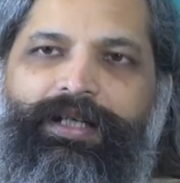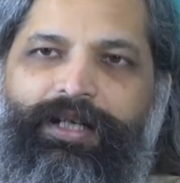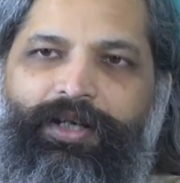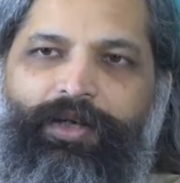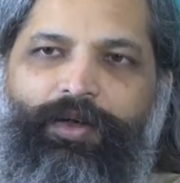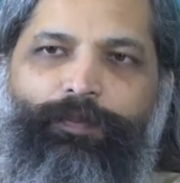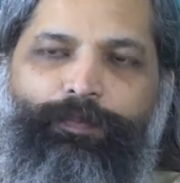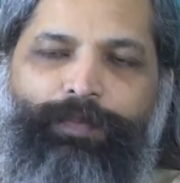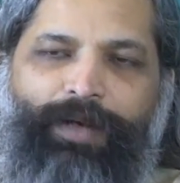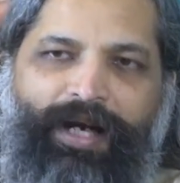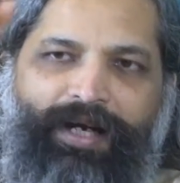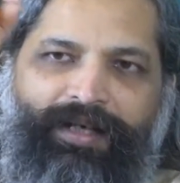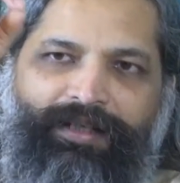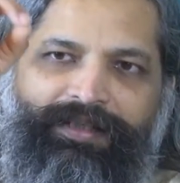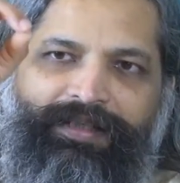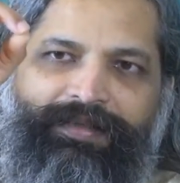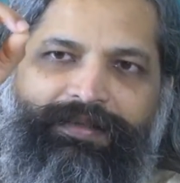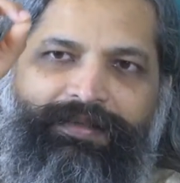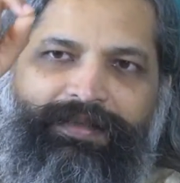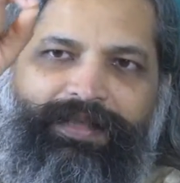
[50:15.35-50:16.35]
you plant
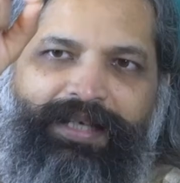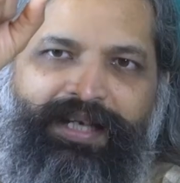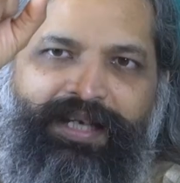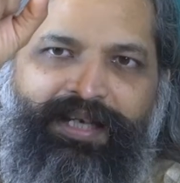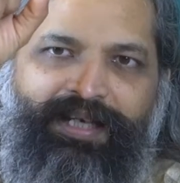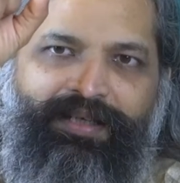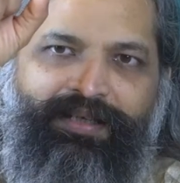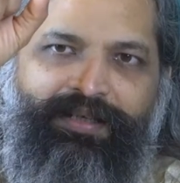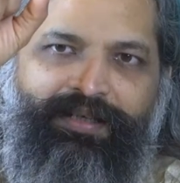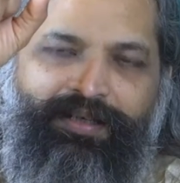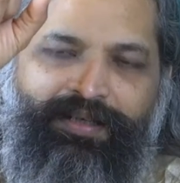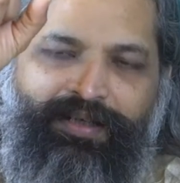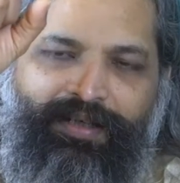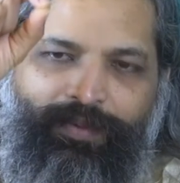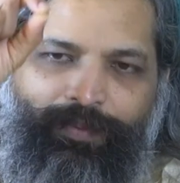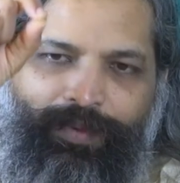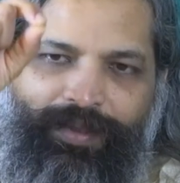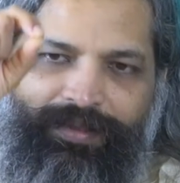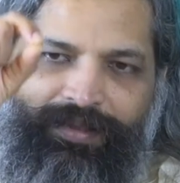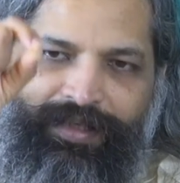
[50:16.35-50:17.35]
the seed
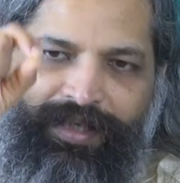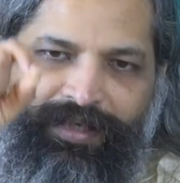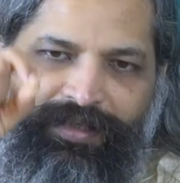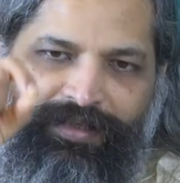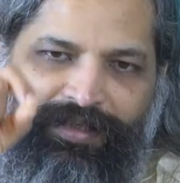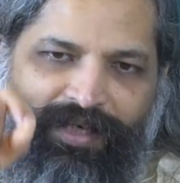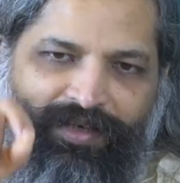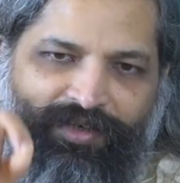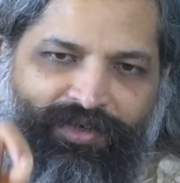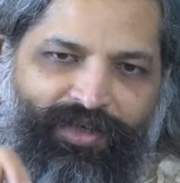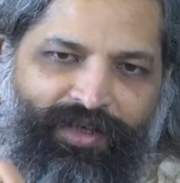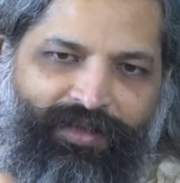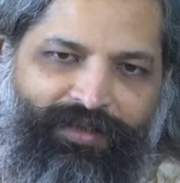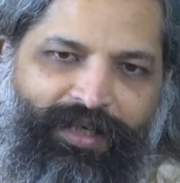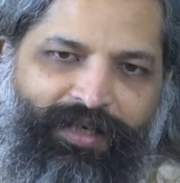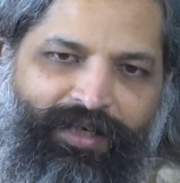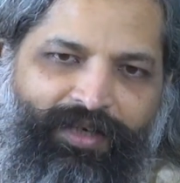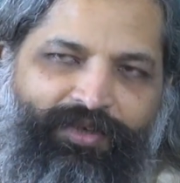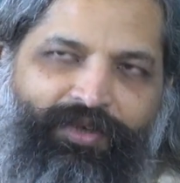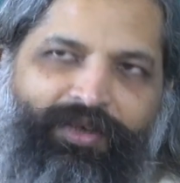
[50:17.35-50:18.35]
with the intention
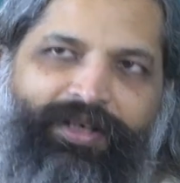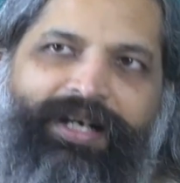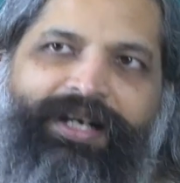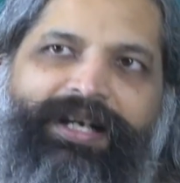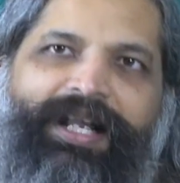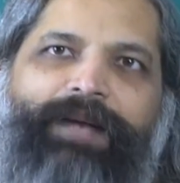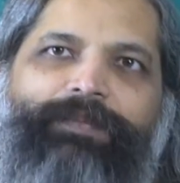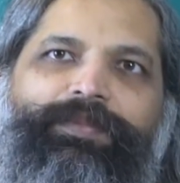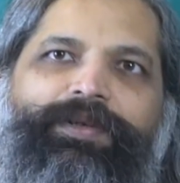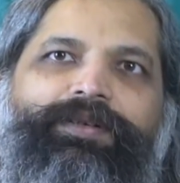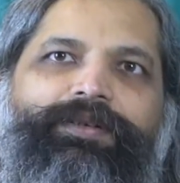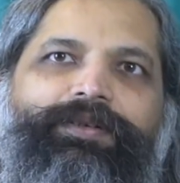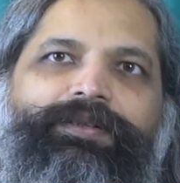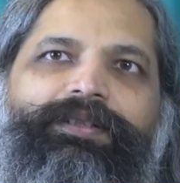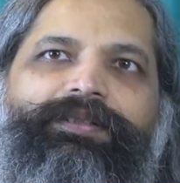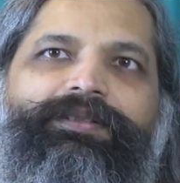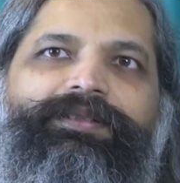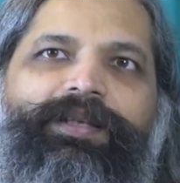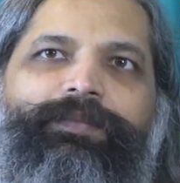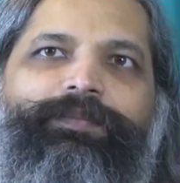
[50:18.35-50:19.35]
that it should adapt to
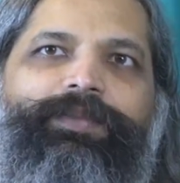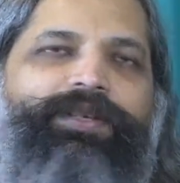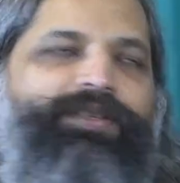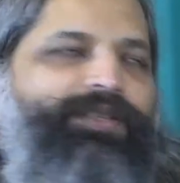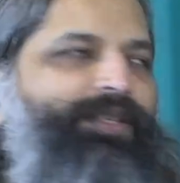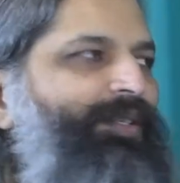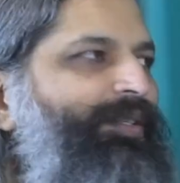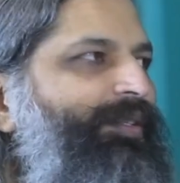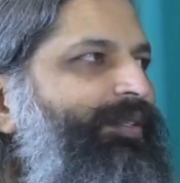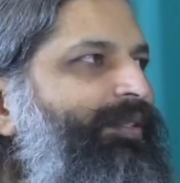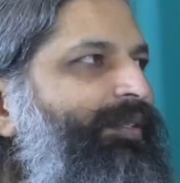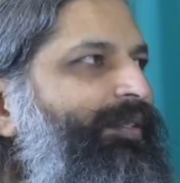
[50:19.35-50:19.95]
this temperature.